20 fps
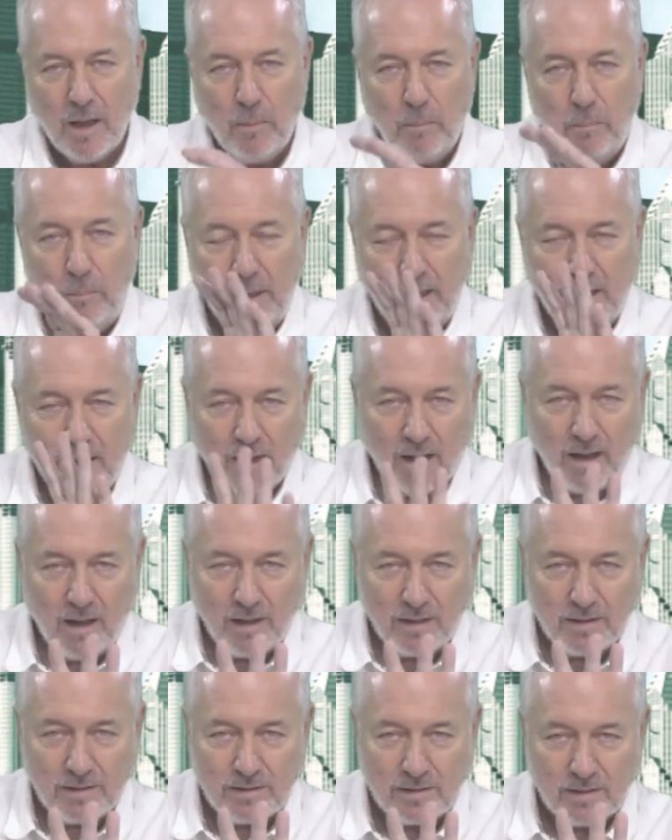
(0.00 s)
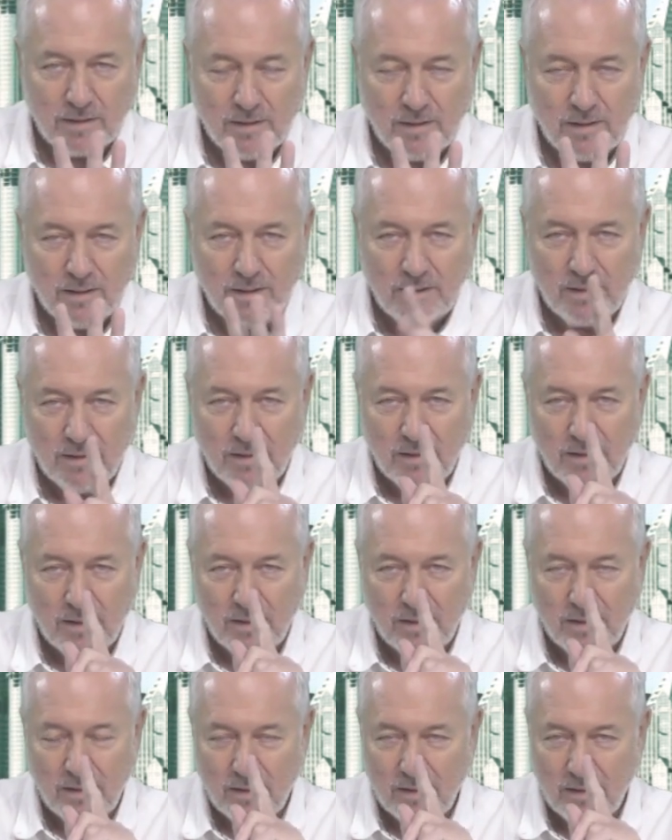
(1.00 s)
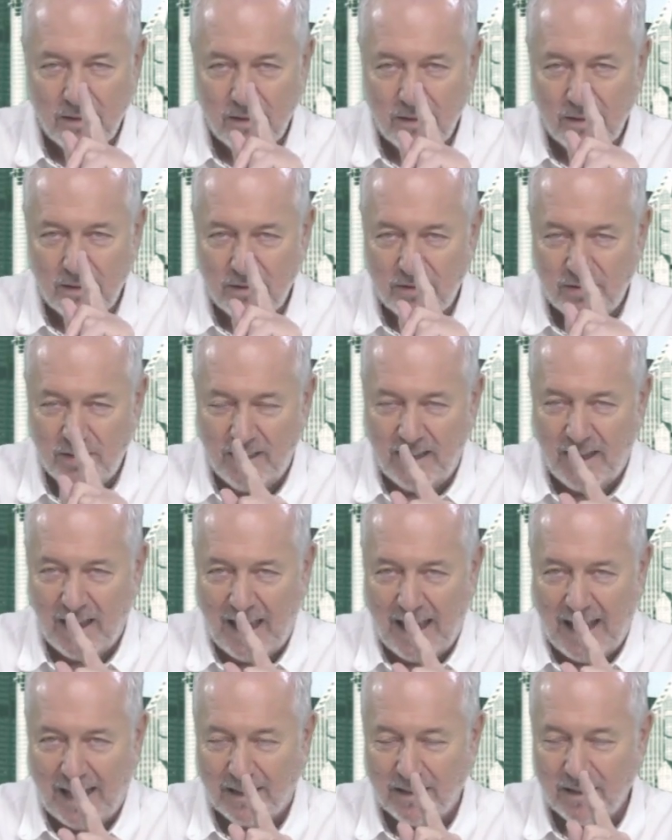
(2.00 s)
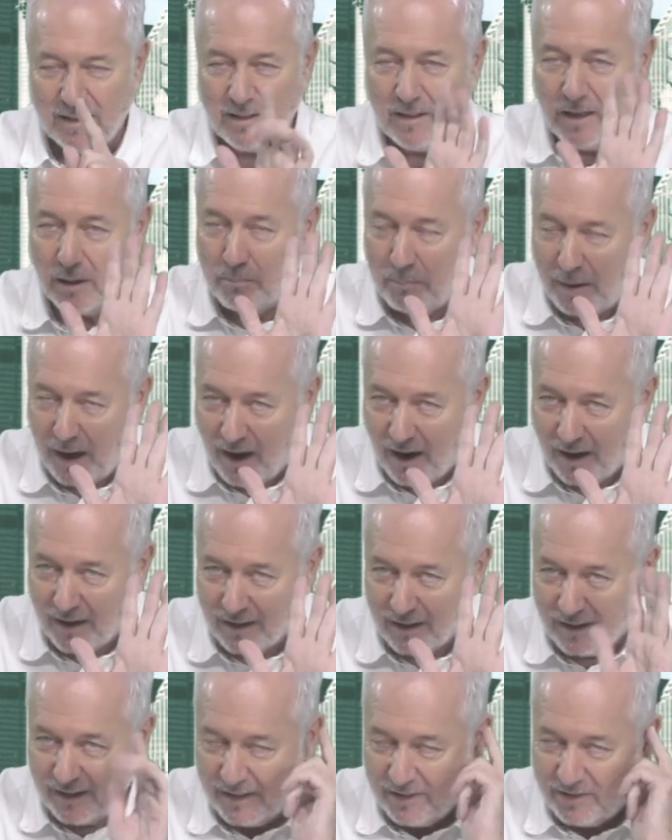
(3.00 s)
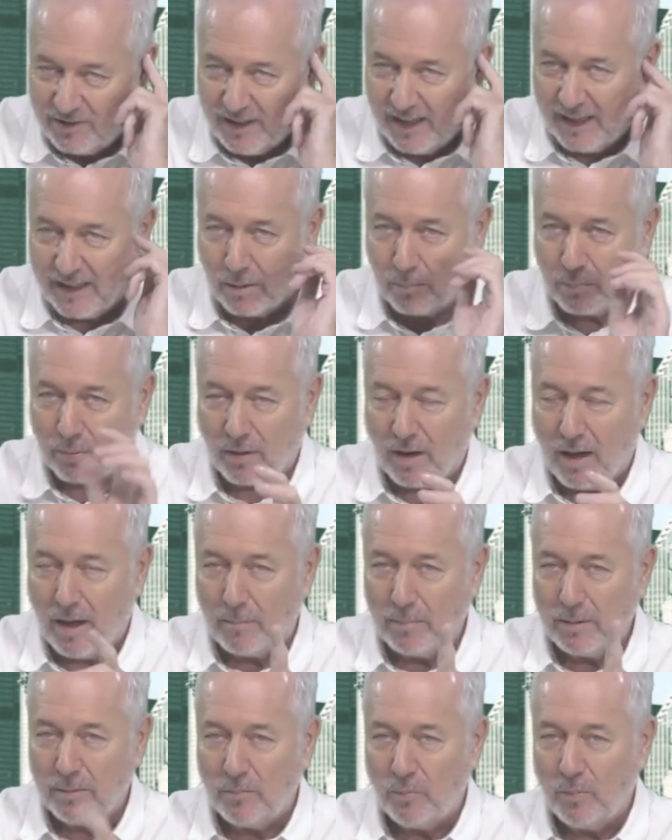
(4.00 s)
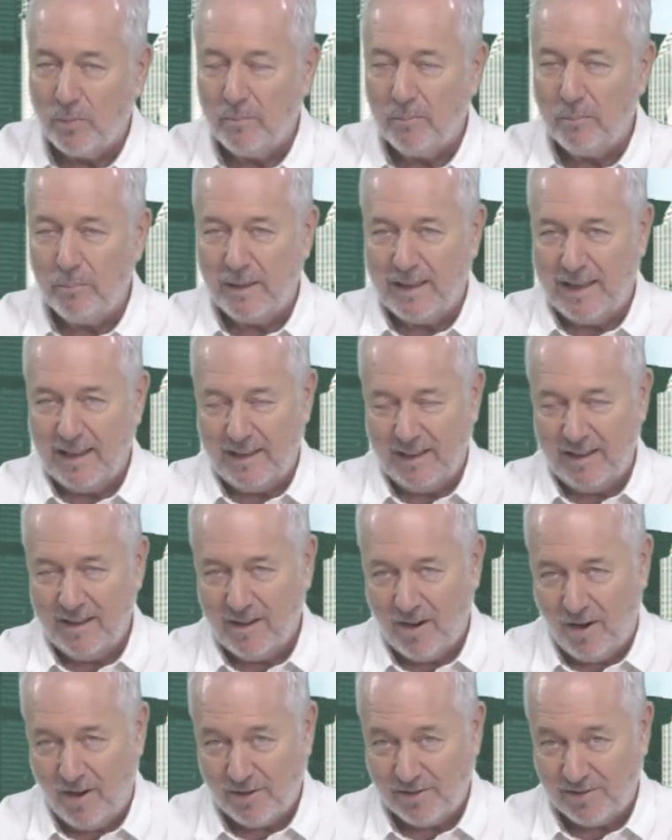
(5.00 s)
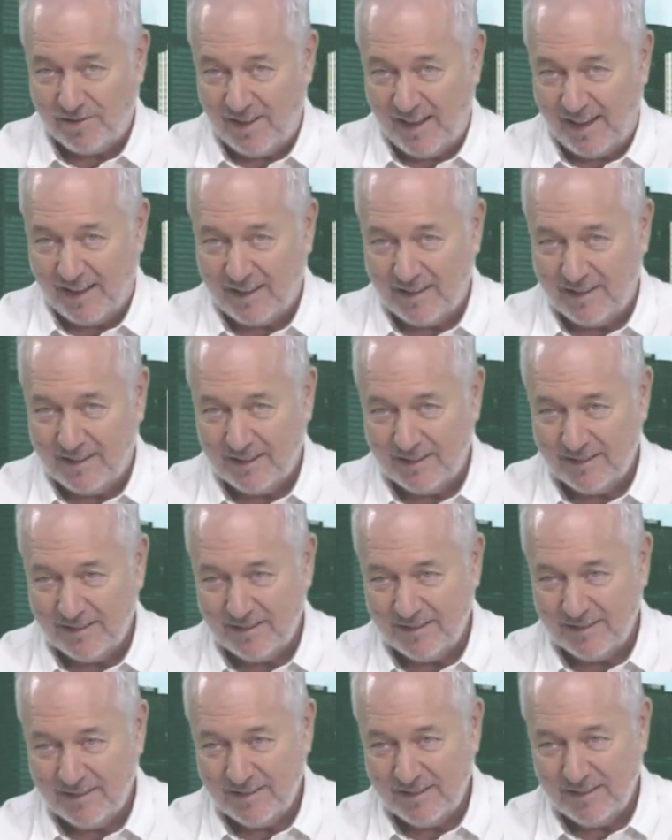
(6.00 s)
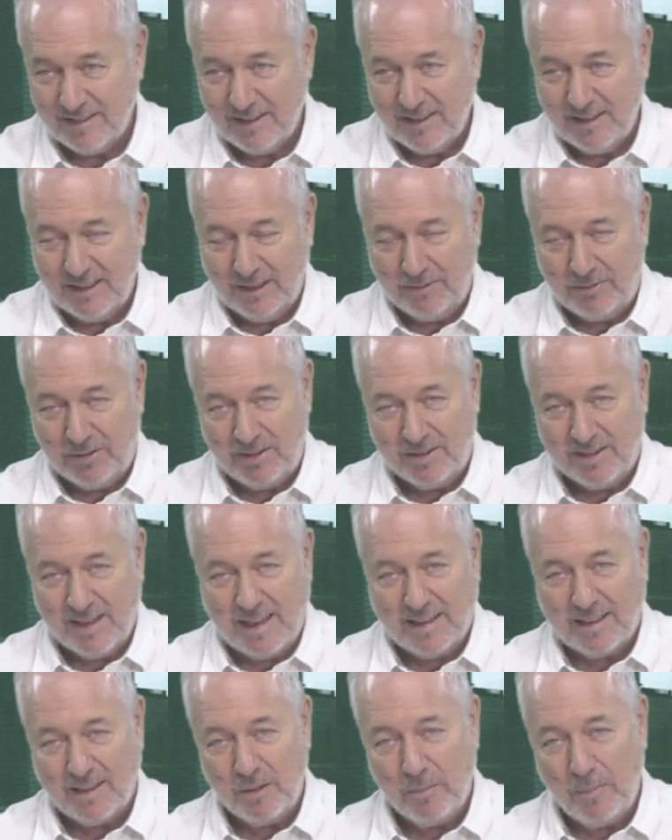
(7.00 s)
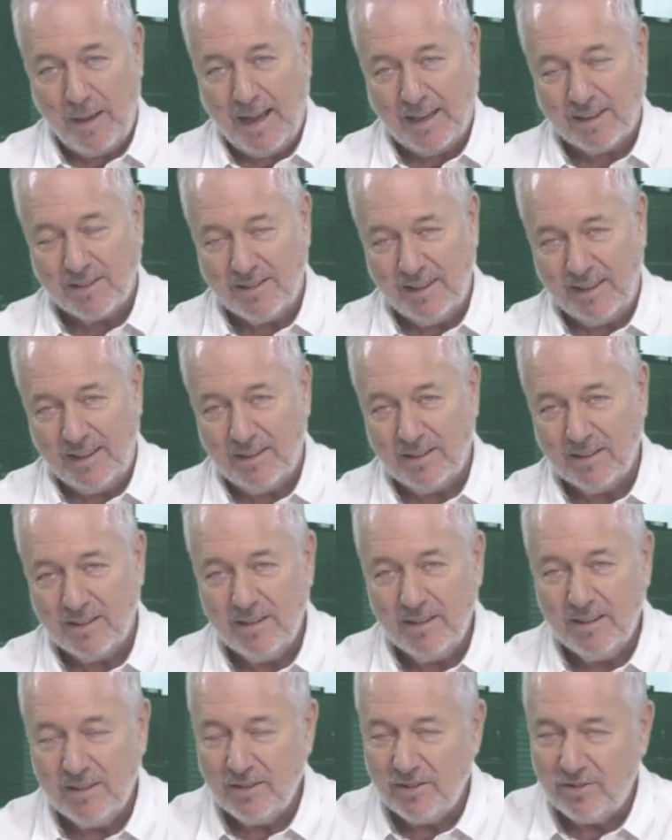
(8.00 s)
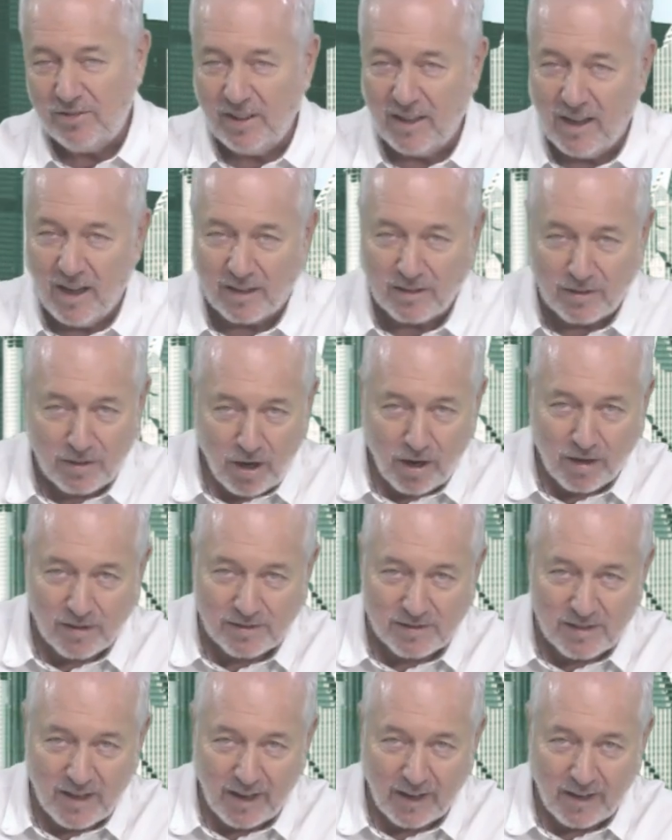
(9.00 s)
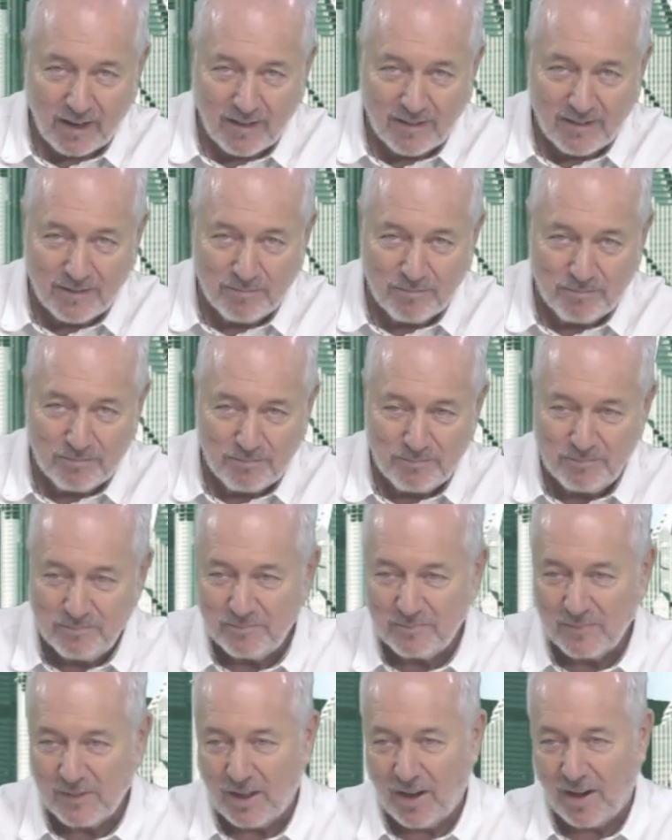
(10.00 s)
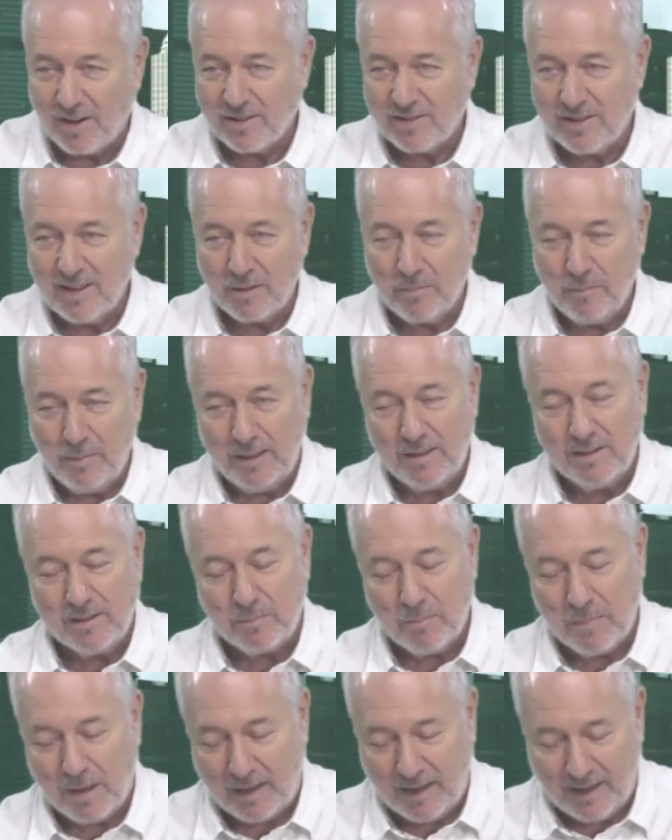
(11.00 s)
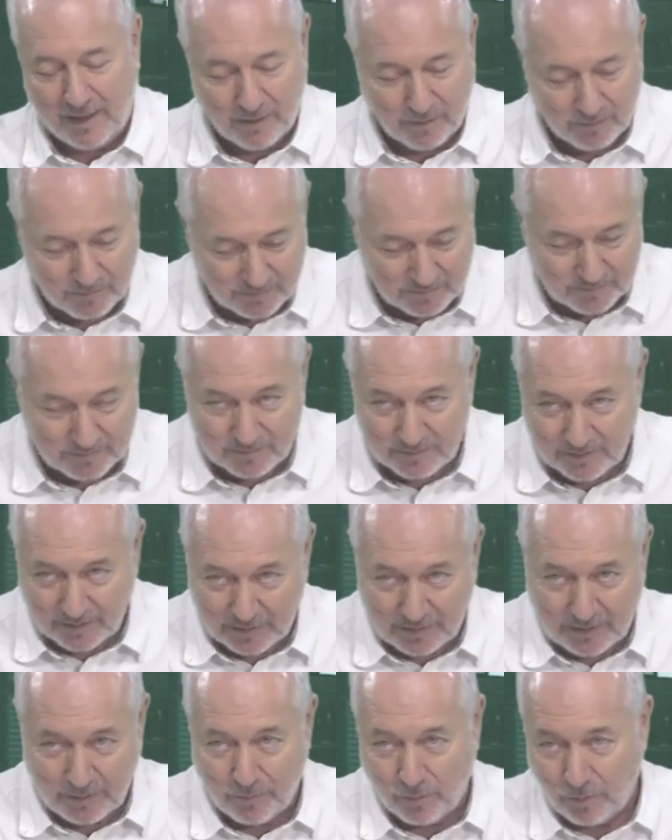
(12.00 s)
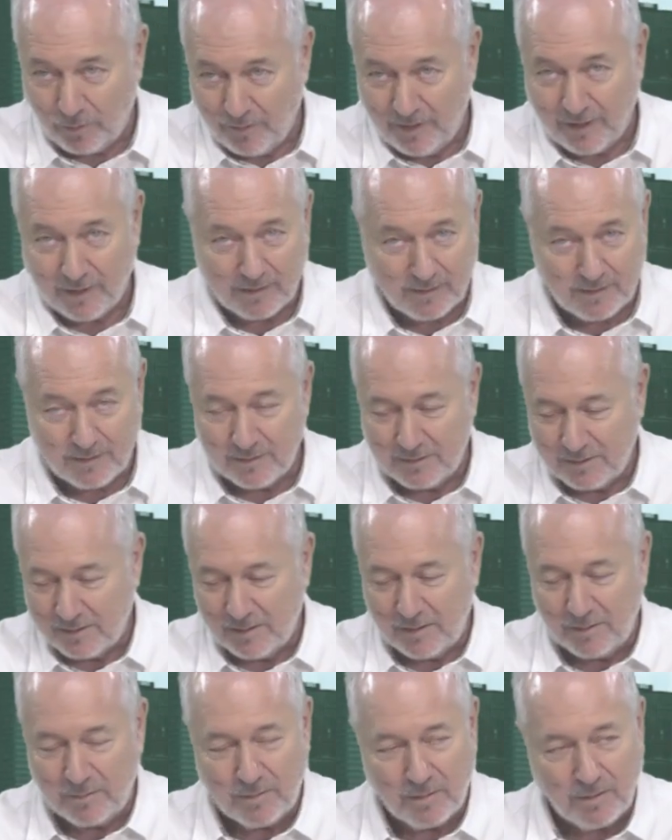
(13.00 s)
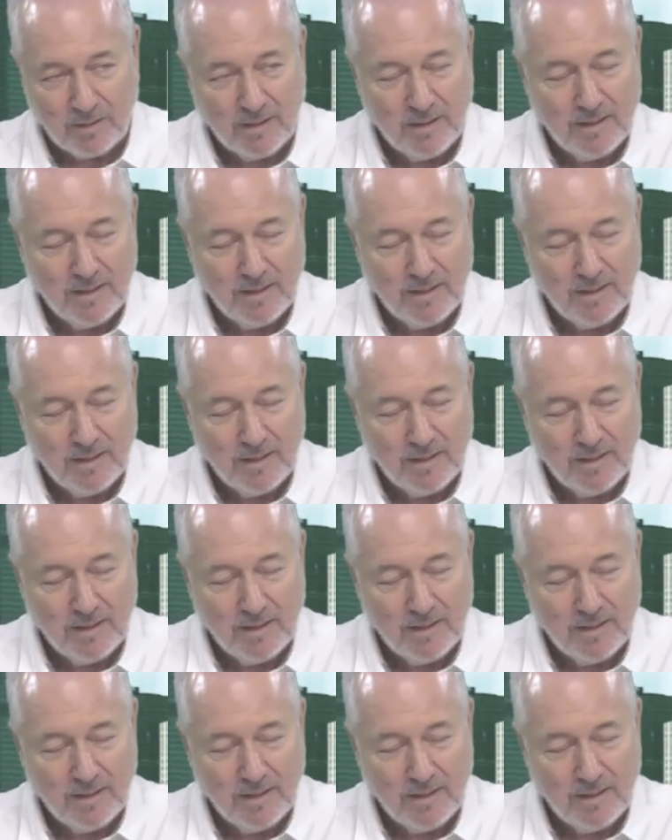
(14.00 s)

Because she had a problem getting car sick. If she sat in the back seat, she got car sick. Car sick means mareo, de devolver.